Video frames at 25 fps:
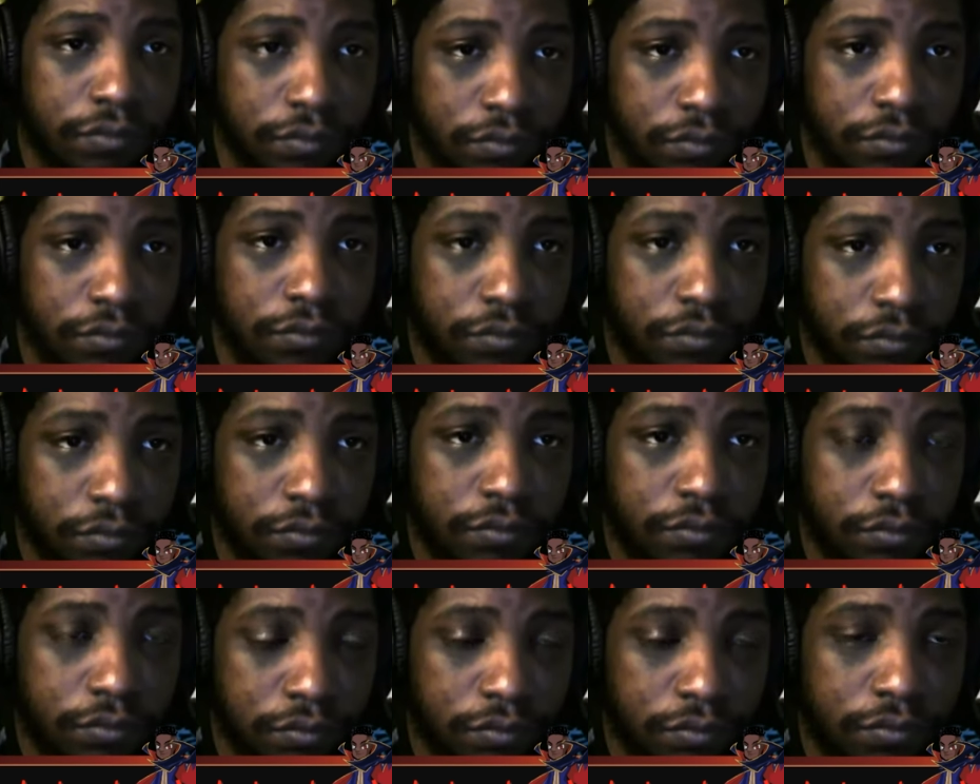
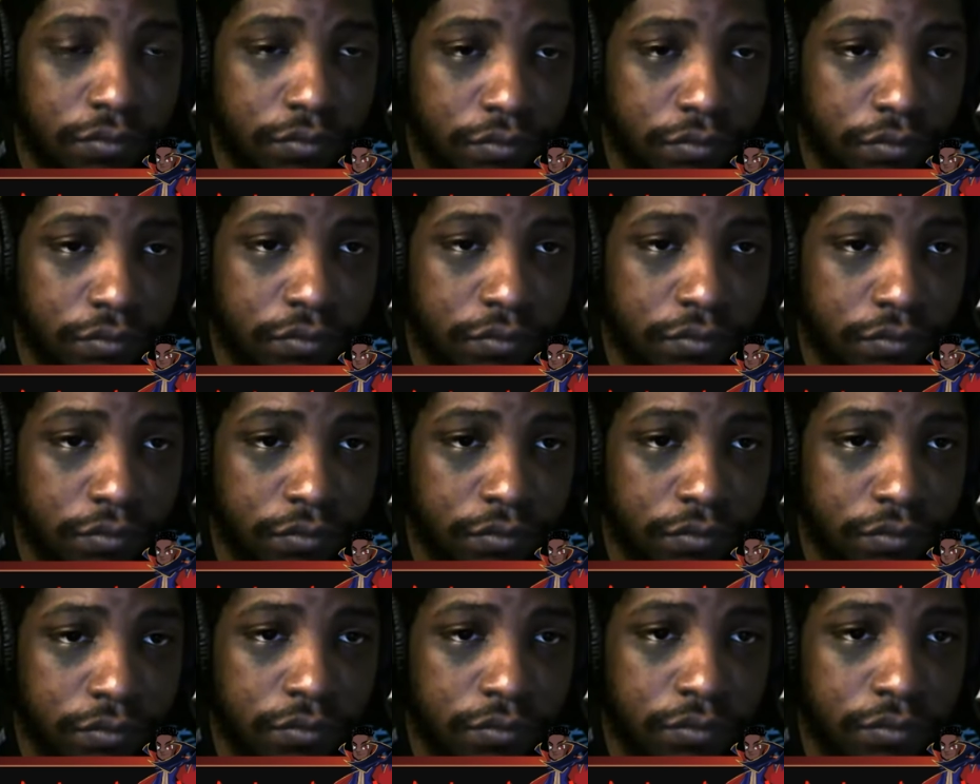
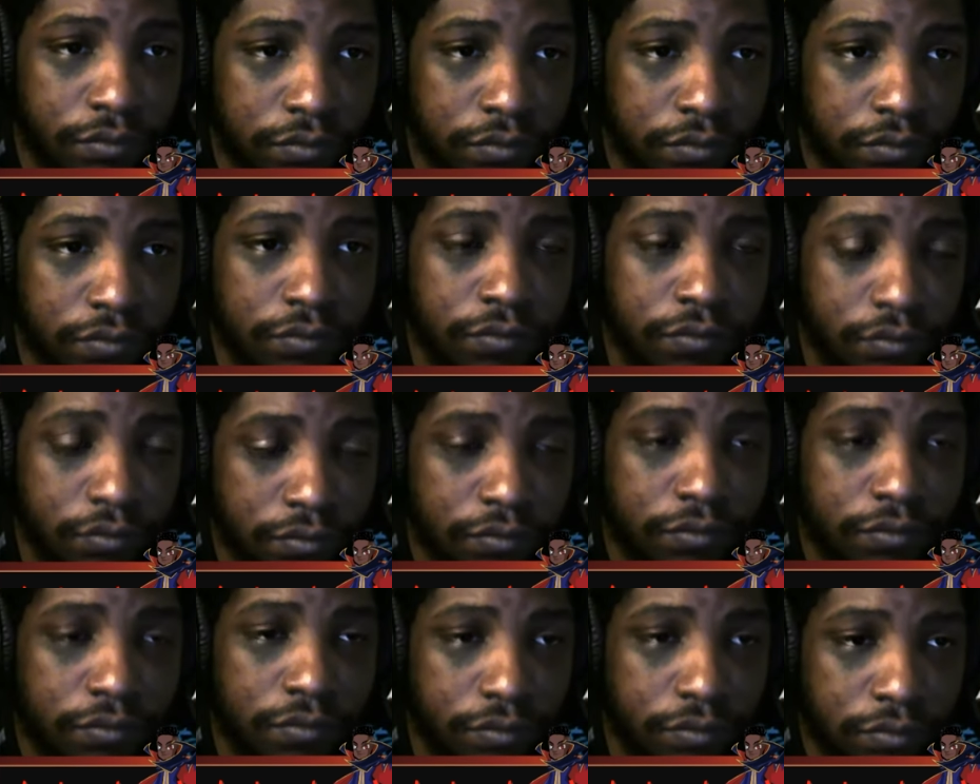
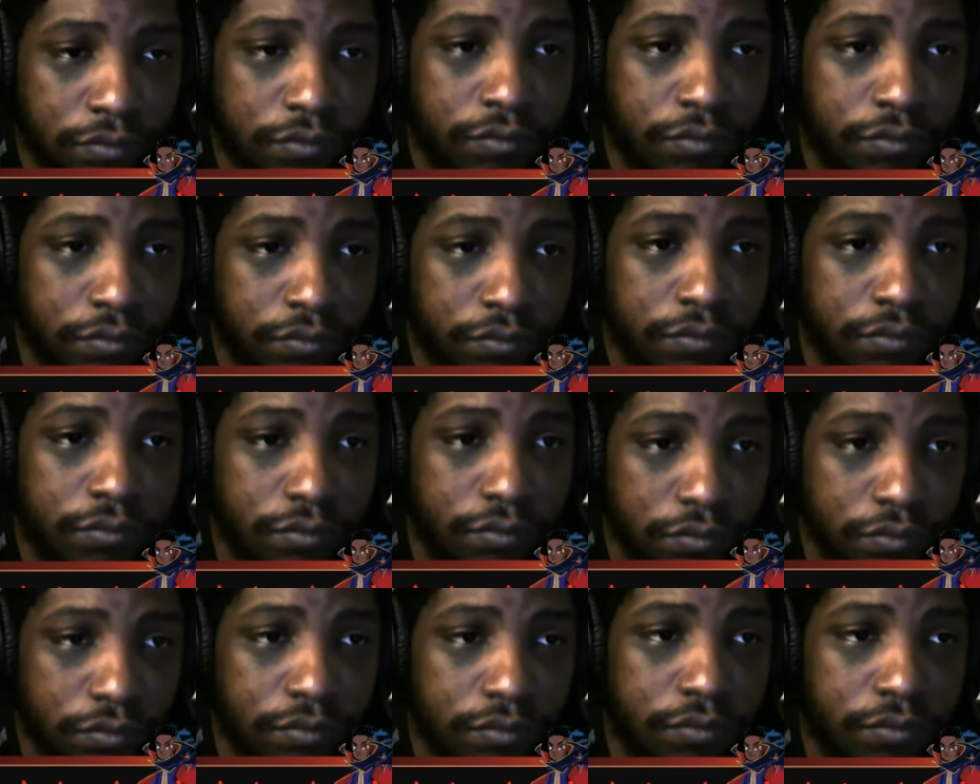
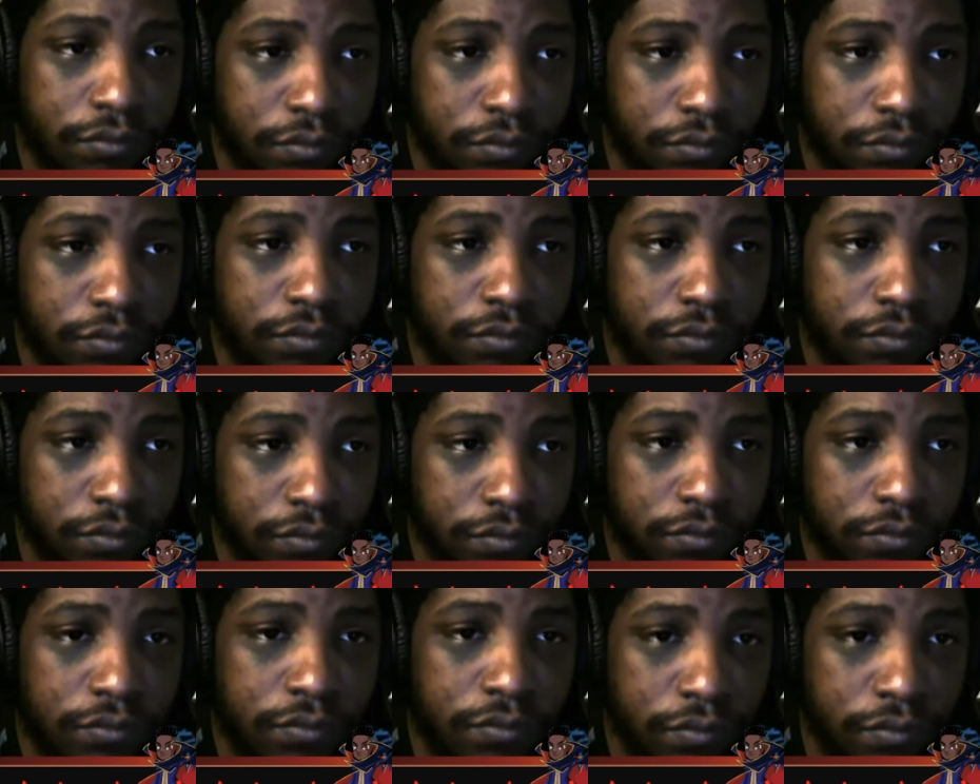
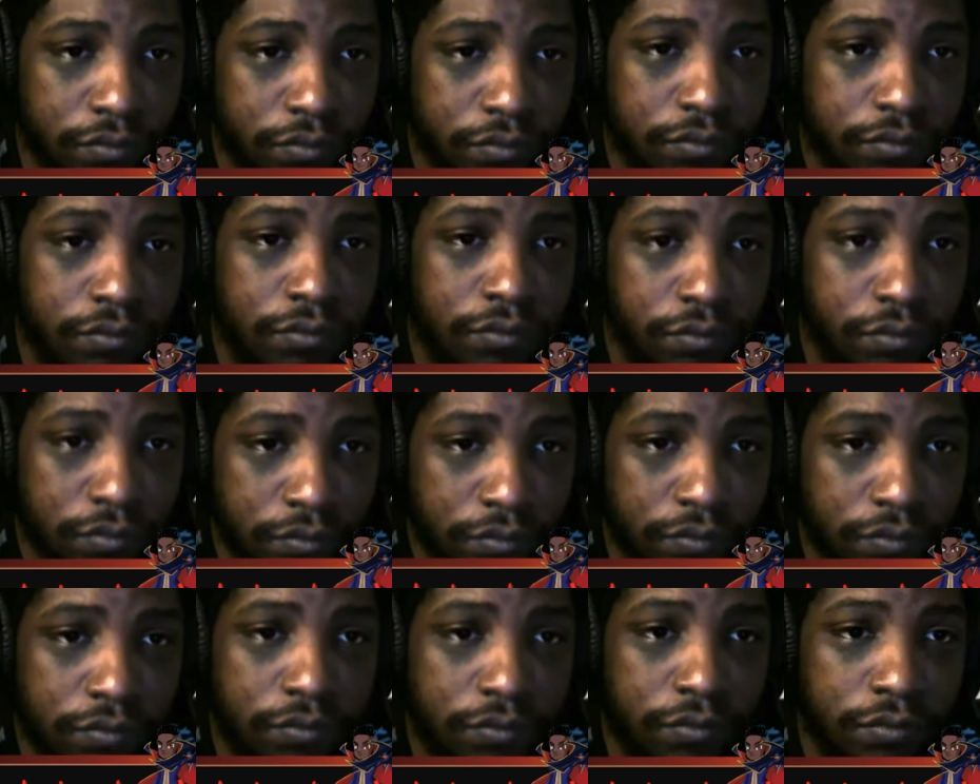
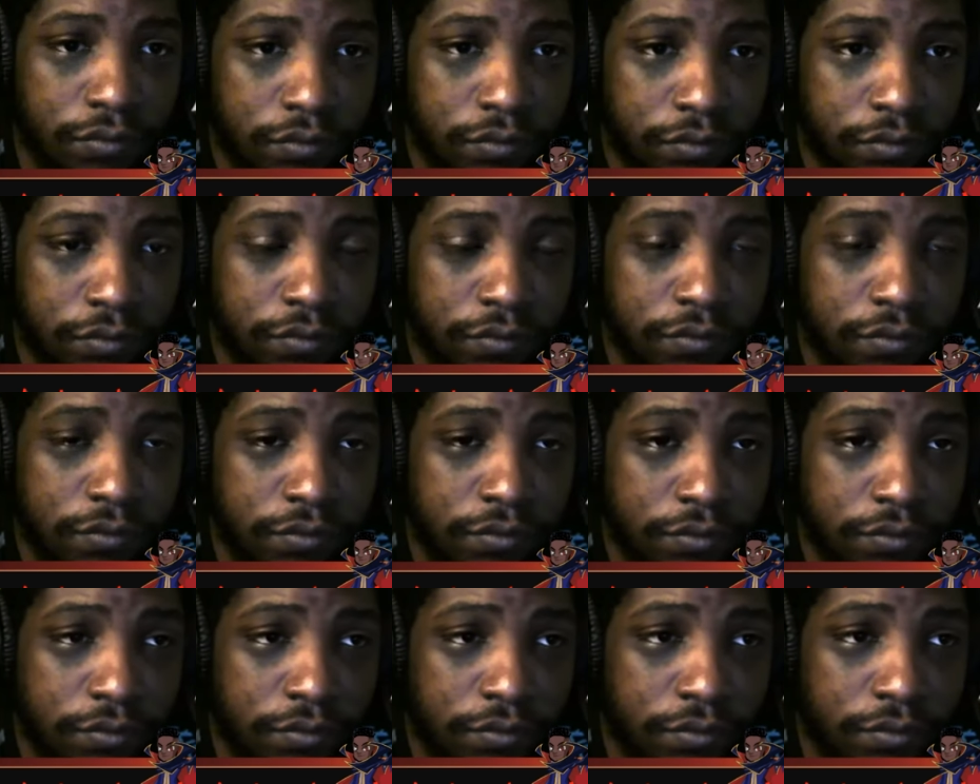
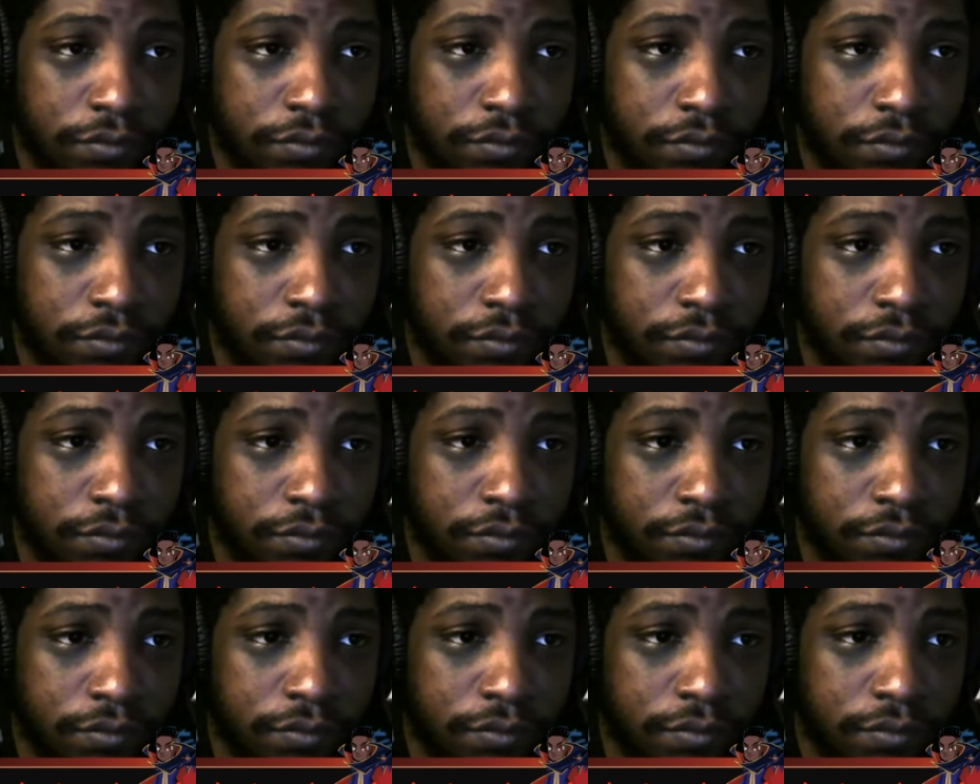
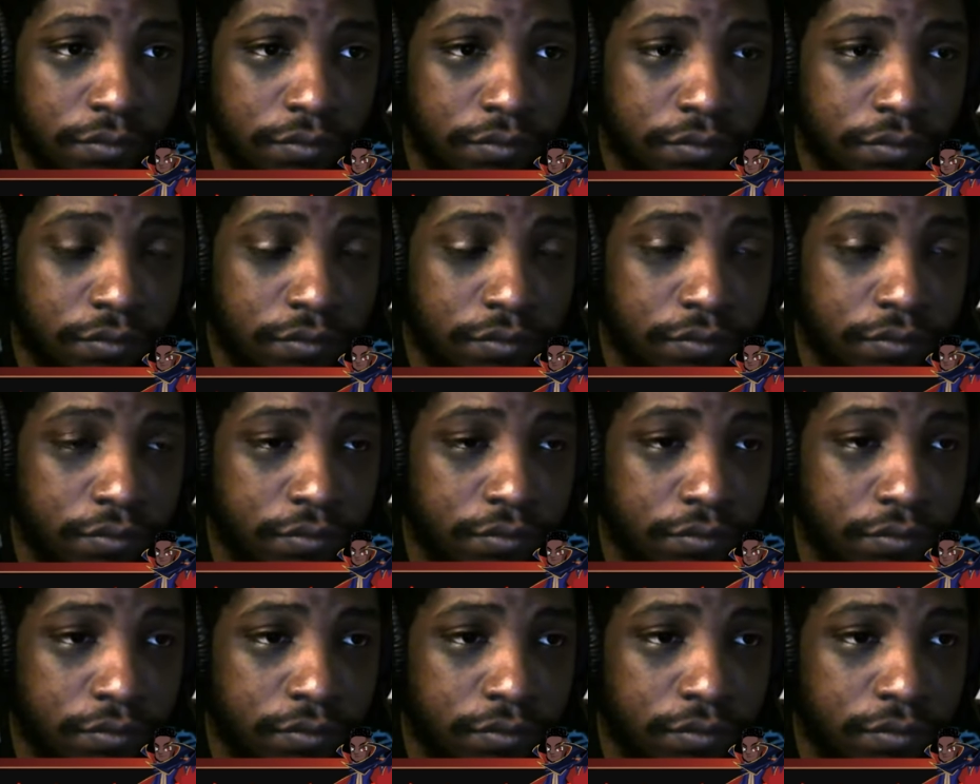
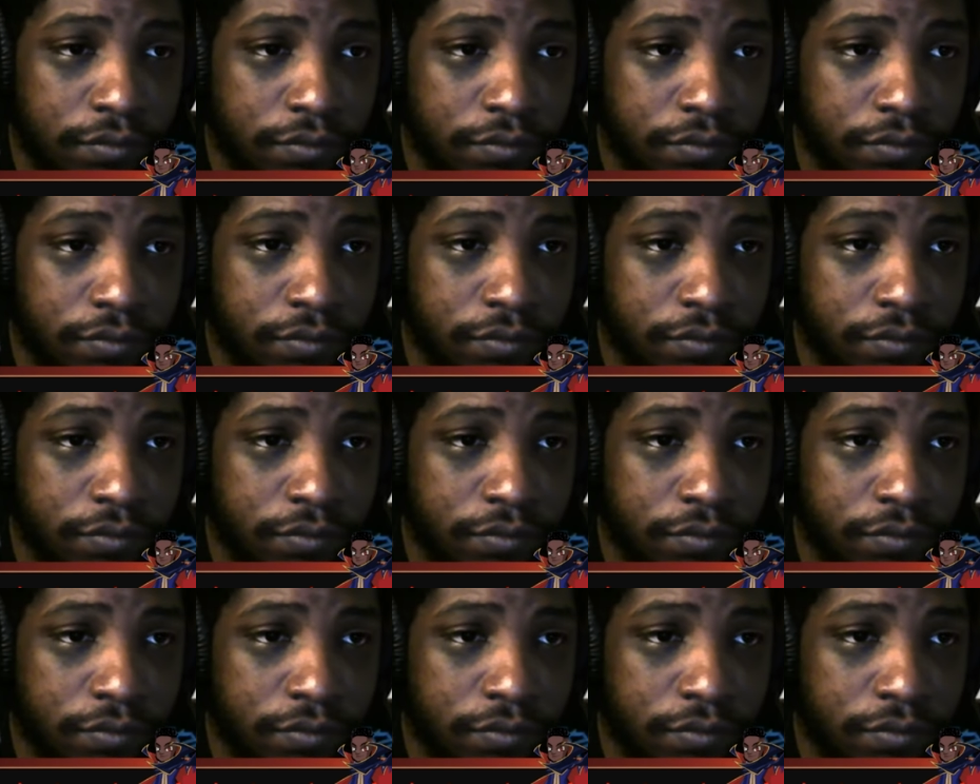This person isn't speaking.